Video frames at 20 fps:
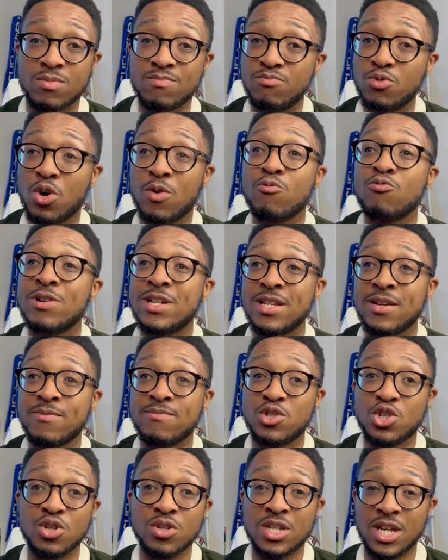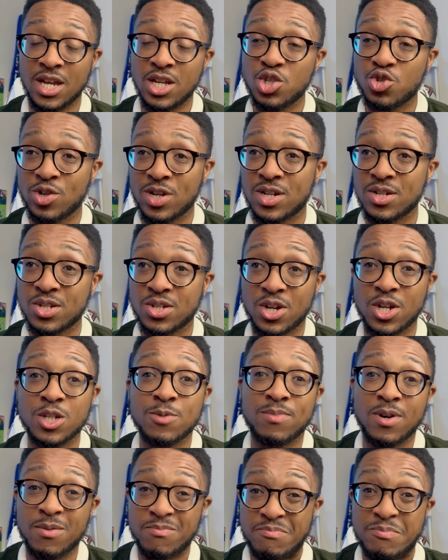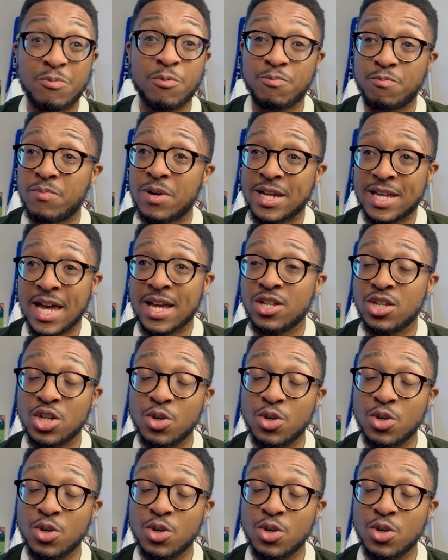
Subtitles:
Not really due to injury concerns, but again,